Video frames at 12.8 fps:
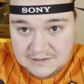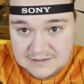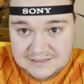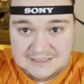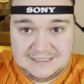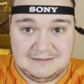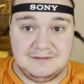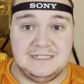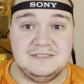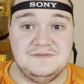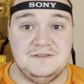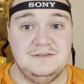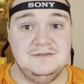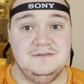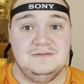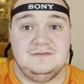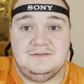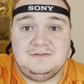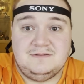Is that what that's for?
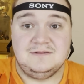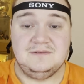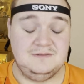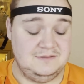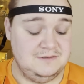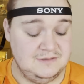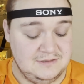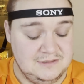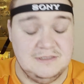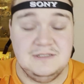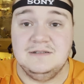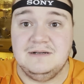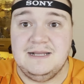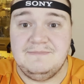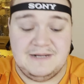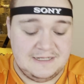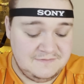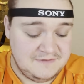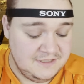Little
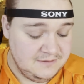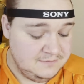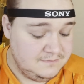headband thing.